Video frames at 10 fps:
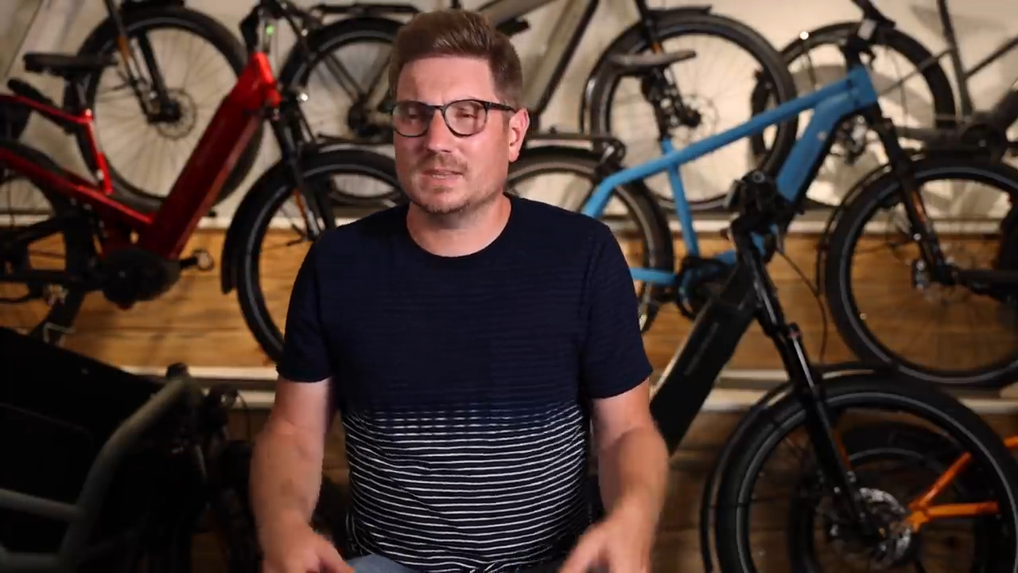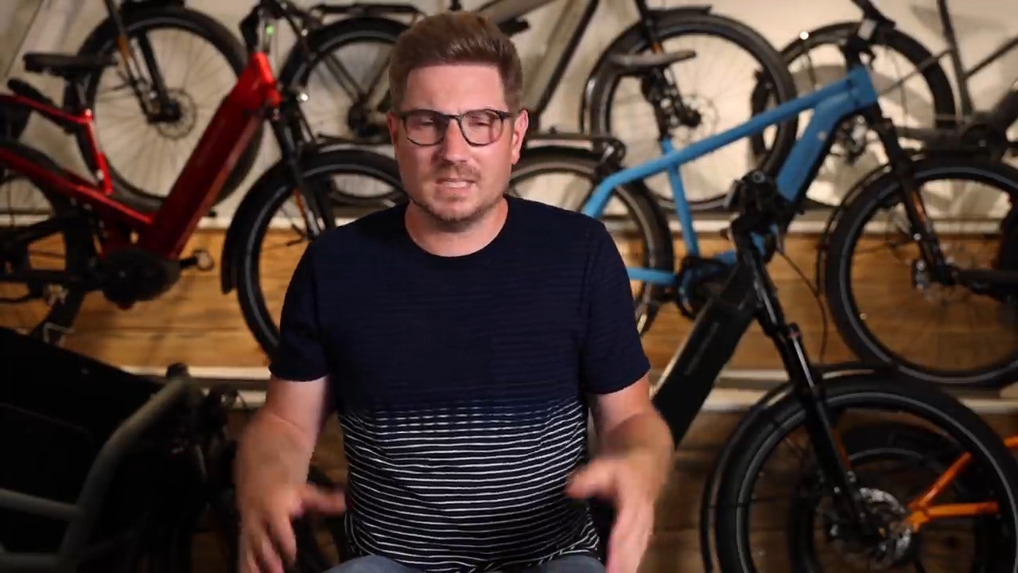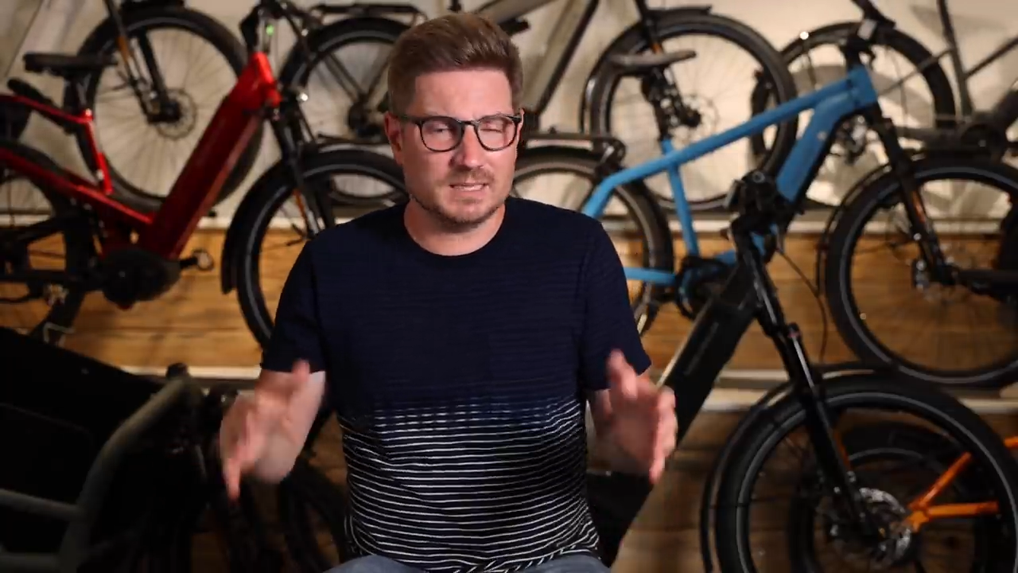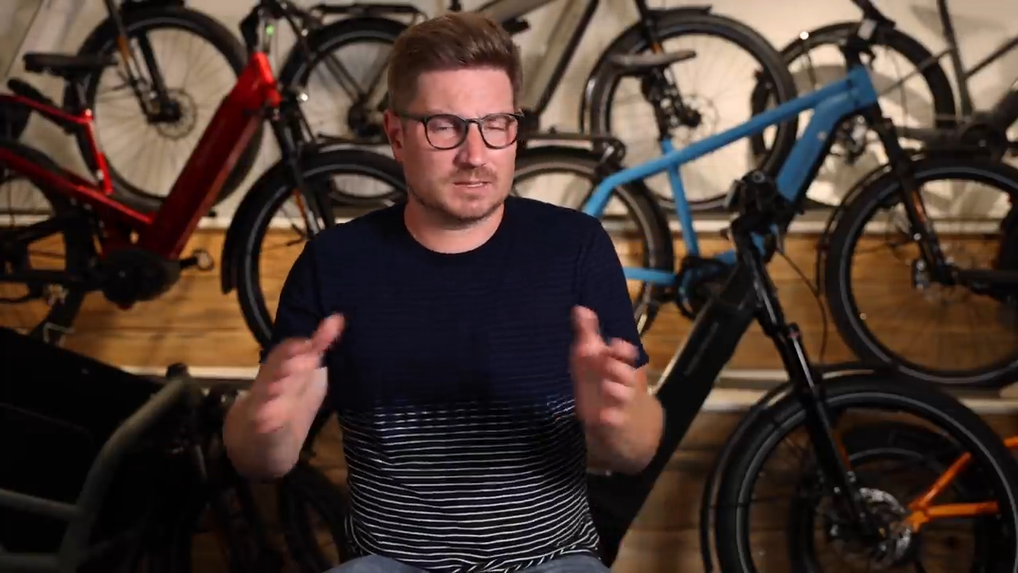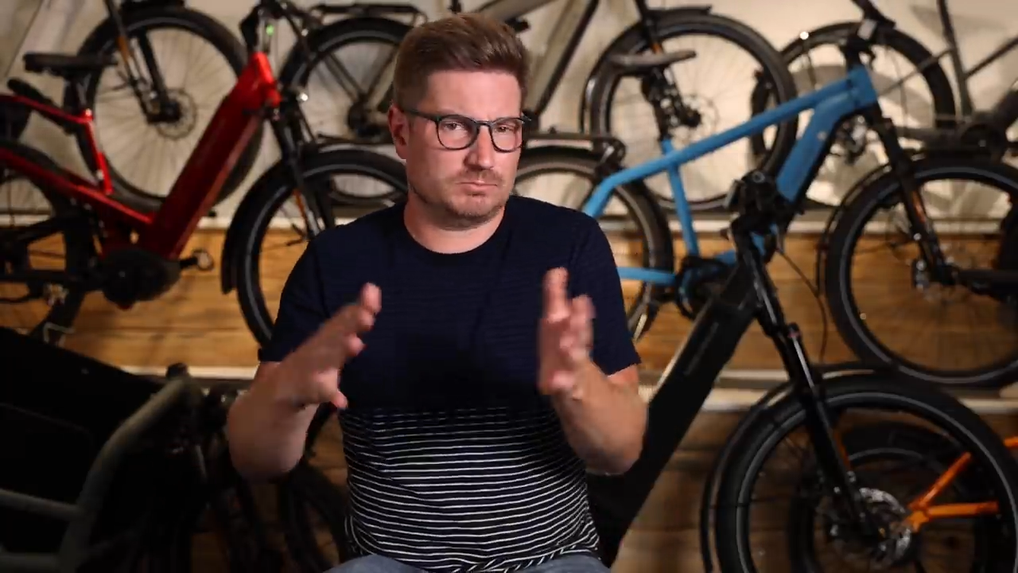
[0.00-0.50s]

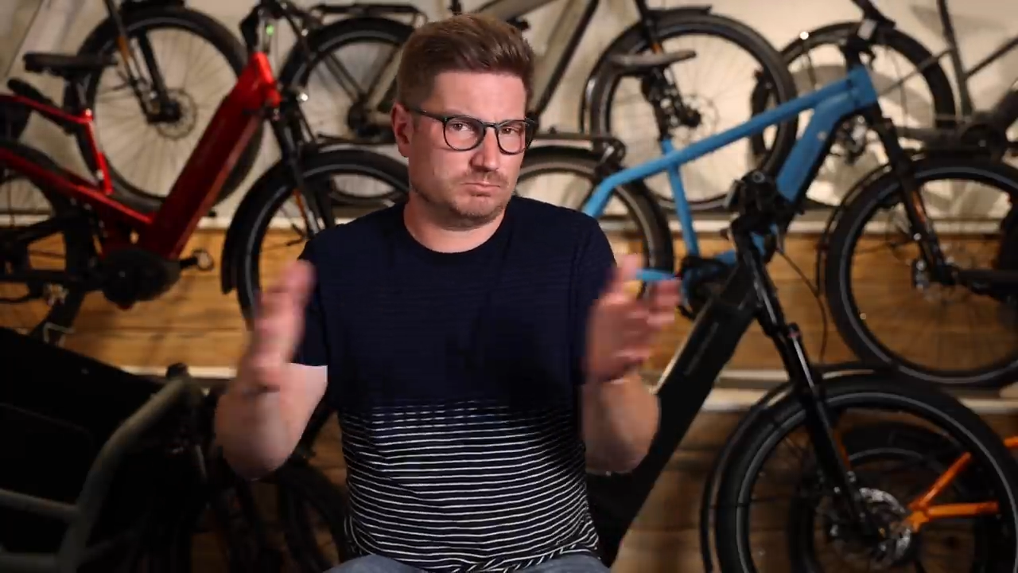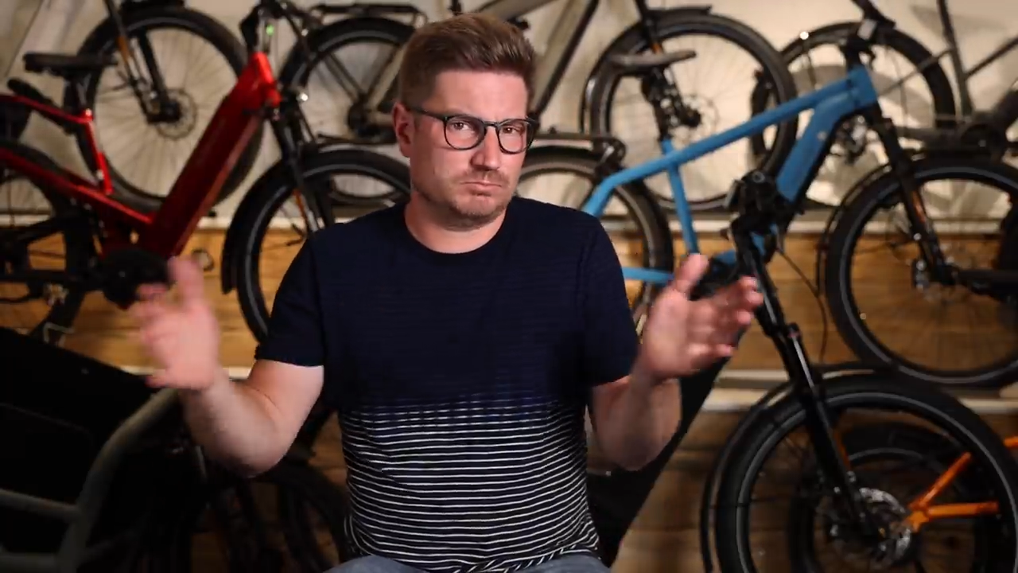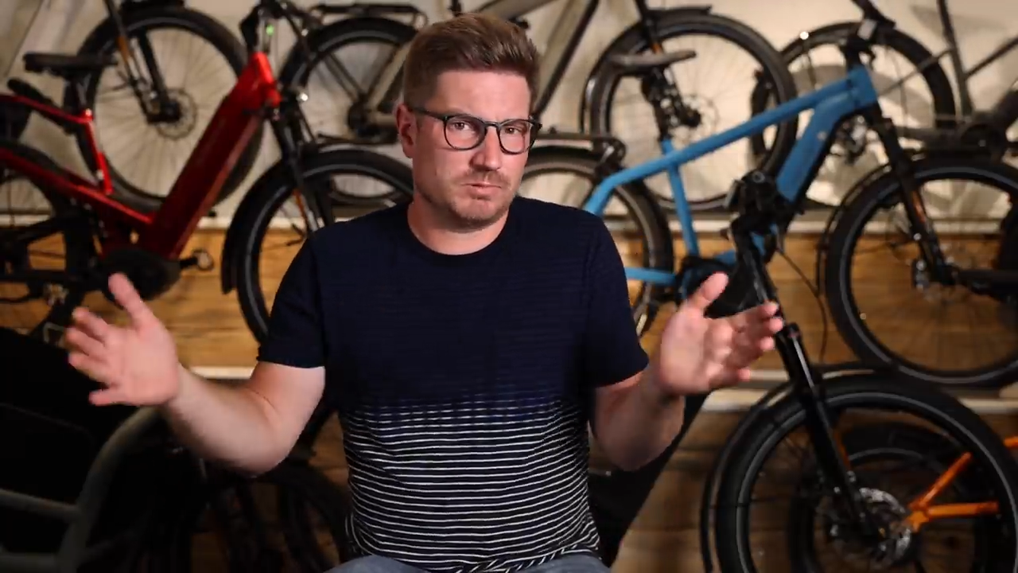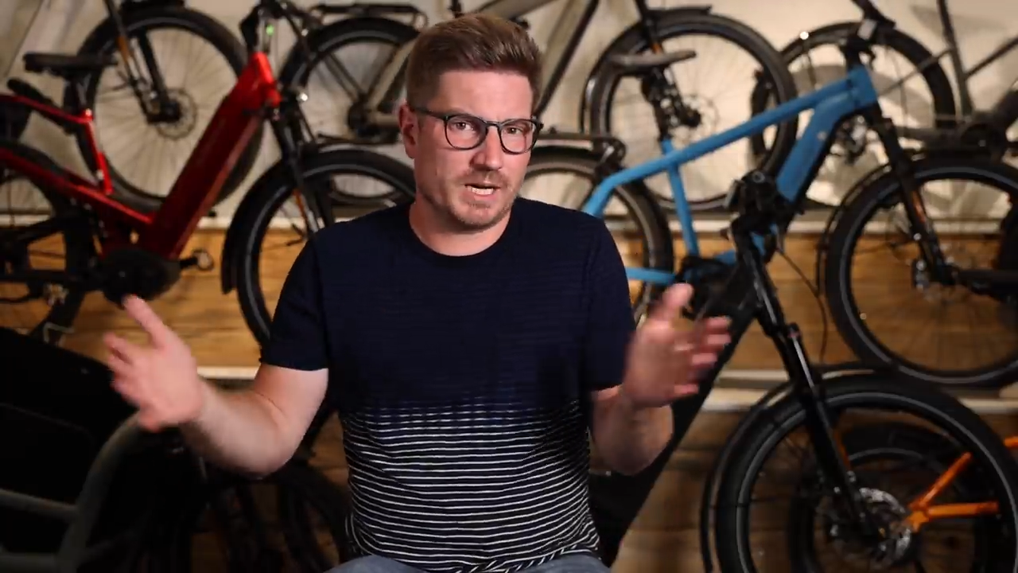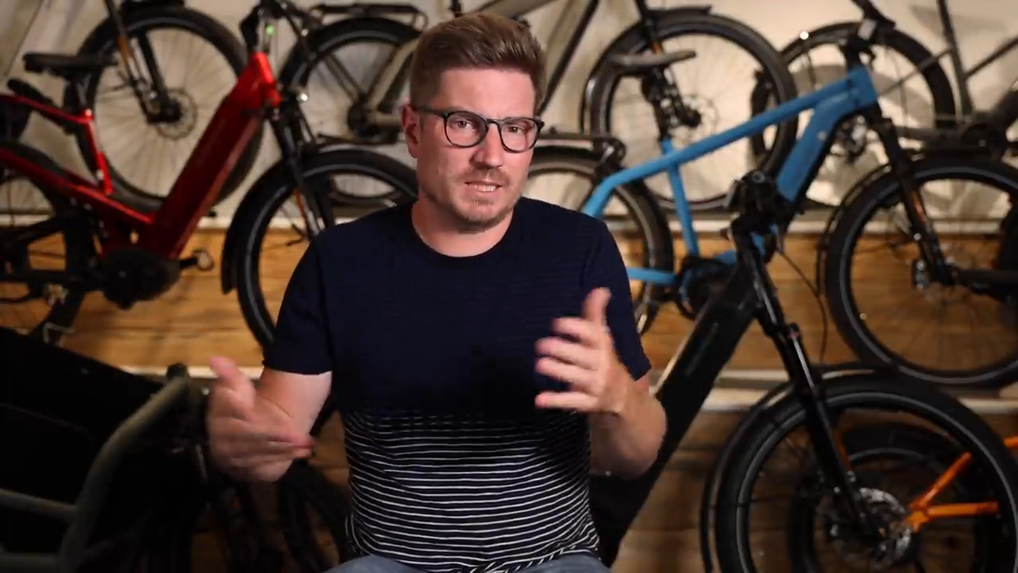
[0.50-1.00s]
nice
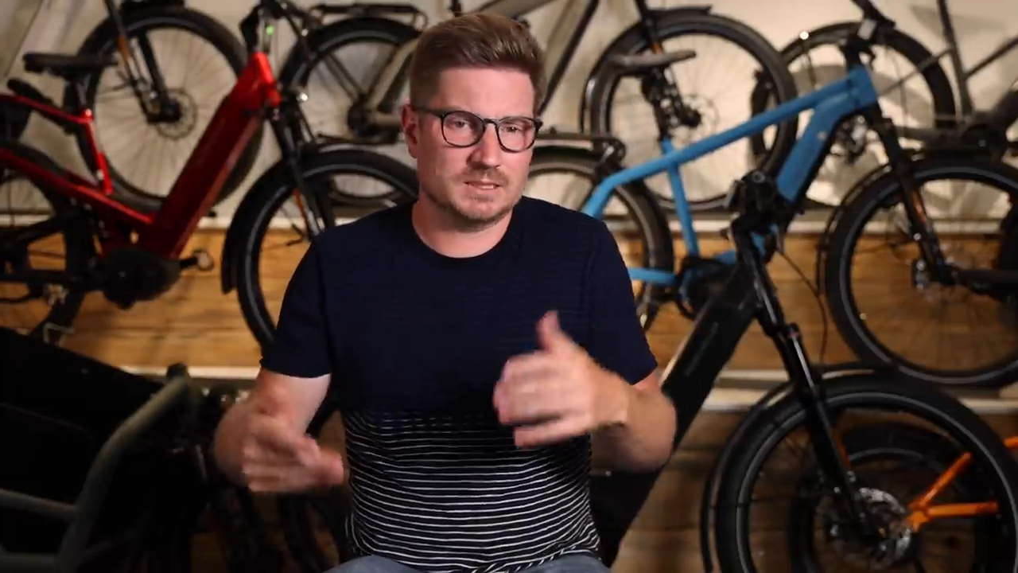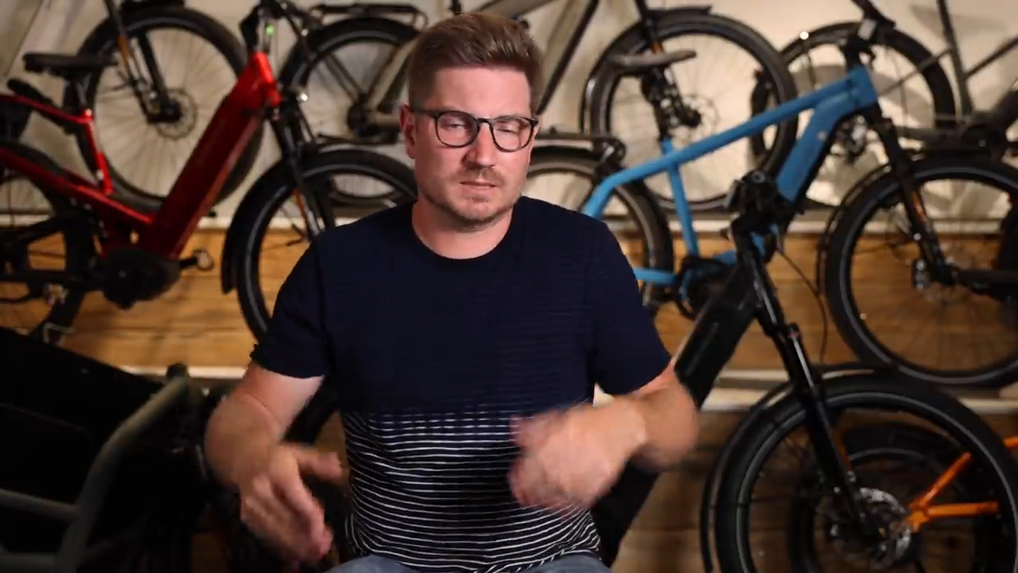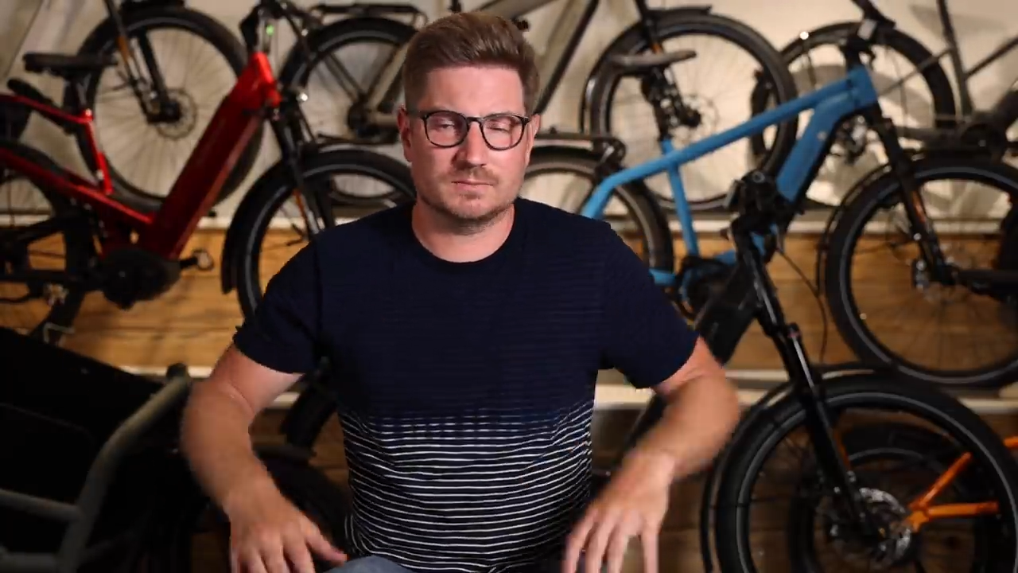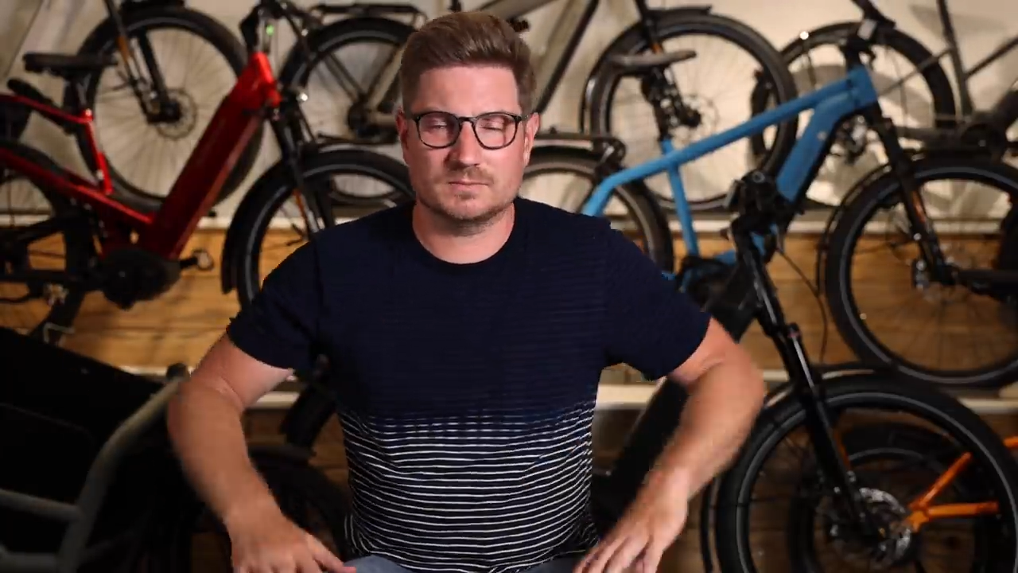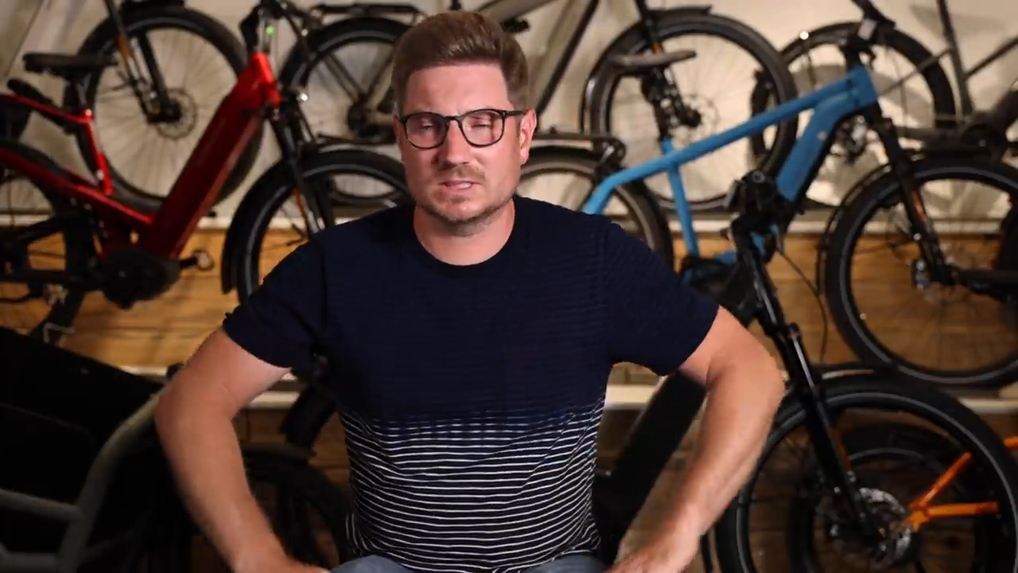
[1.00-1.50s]
range of